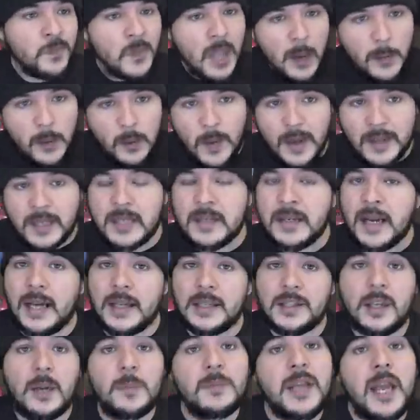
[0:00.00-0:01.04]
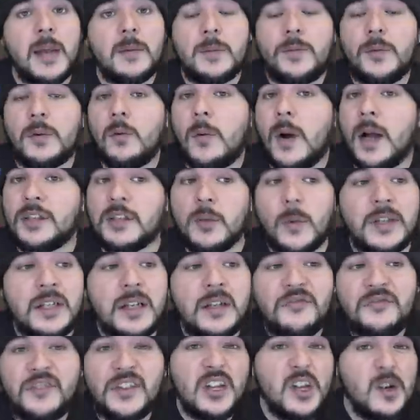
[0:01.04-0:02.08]
And we recognize sometimes people won't watch it. We did
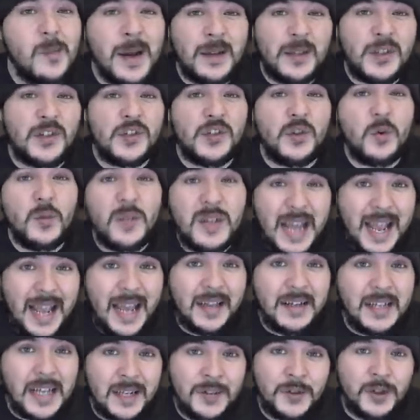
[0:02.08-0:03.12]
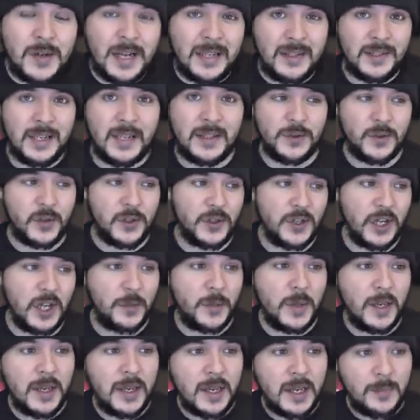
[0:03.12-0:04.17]
a video about Sudan internet censorship
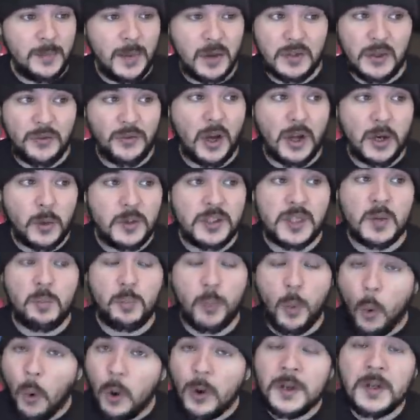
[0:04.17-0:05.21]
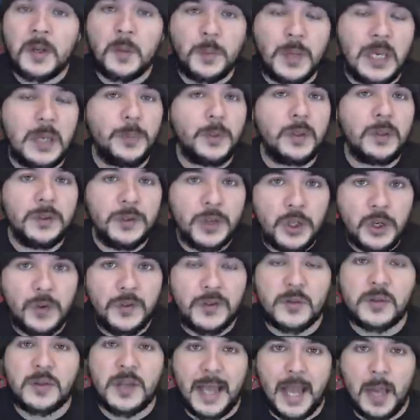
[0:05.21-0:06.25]
because we thought it was important people knew this
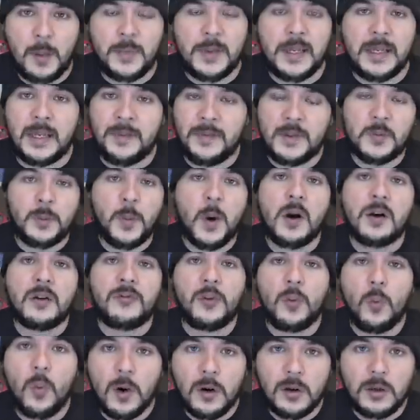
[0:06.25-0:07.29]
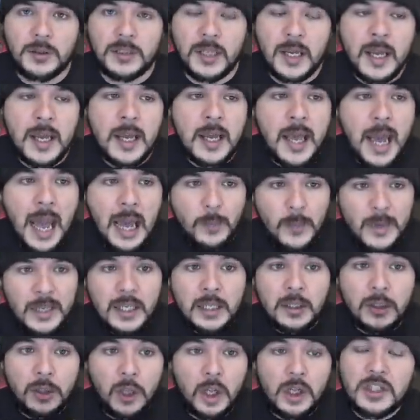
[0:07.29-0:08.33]
was happening in this part of the world. And we
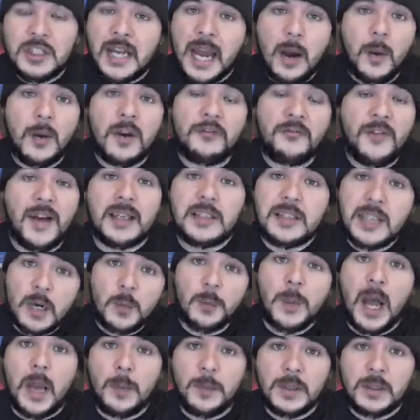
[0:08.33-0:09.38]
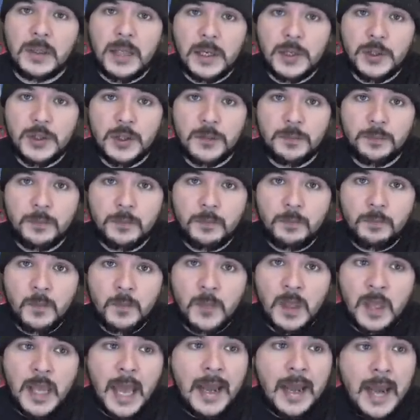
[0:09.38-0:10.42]
can look to how it affects their population
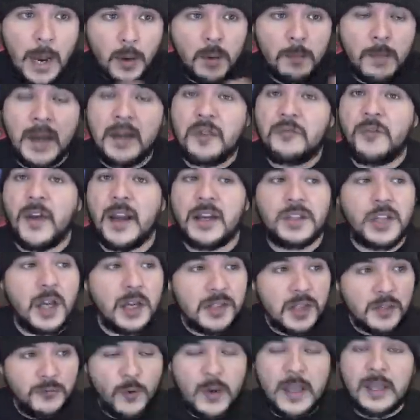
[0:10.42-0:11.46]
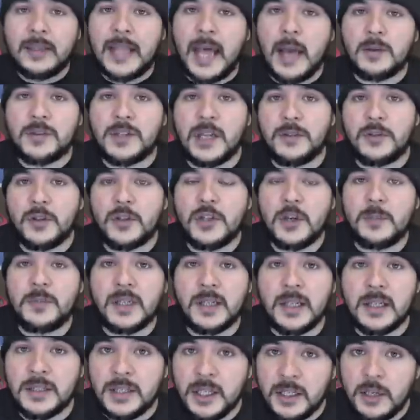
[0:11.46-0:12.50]
and how it might affect us if we allow censorship to
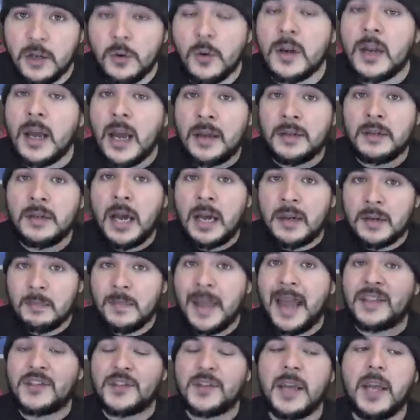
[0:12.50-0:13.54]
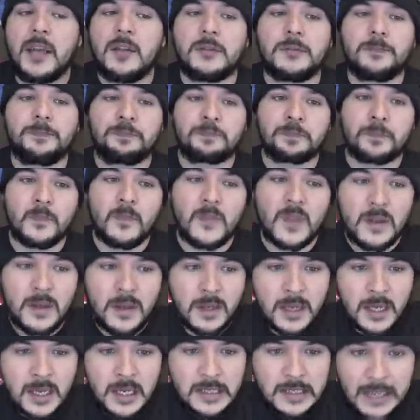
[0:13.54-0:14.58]
continue on a mass scale.
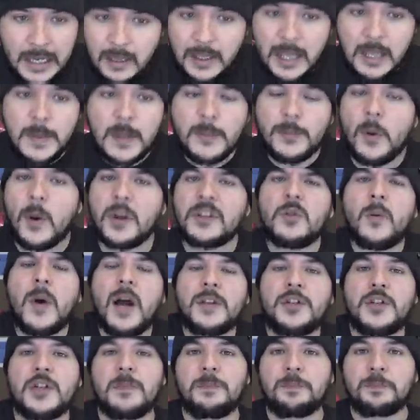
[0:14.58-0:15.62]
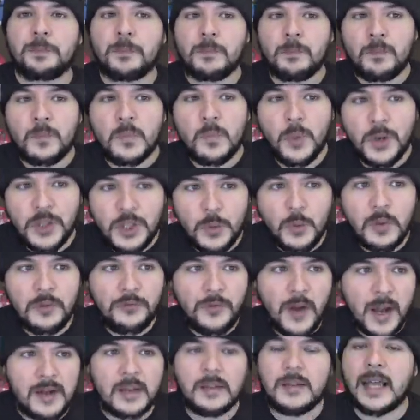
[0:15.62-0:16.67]
Not a lot of people want to watch it. But you will
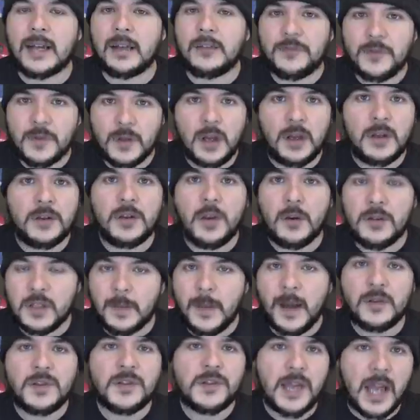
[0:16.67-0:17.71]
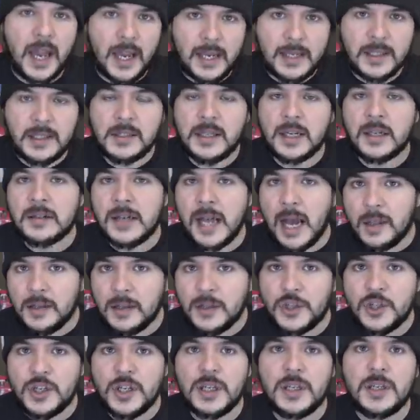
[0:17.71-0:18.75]
find a lot of news about science,
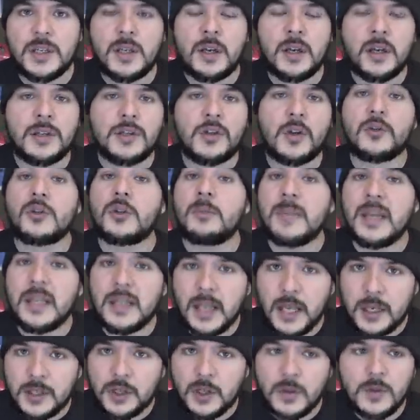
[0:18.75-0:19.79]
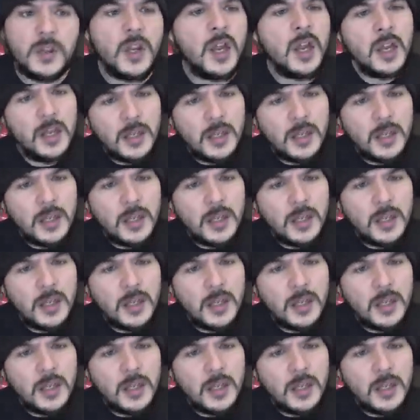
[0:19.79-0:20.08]
technology, social media issues.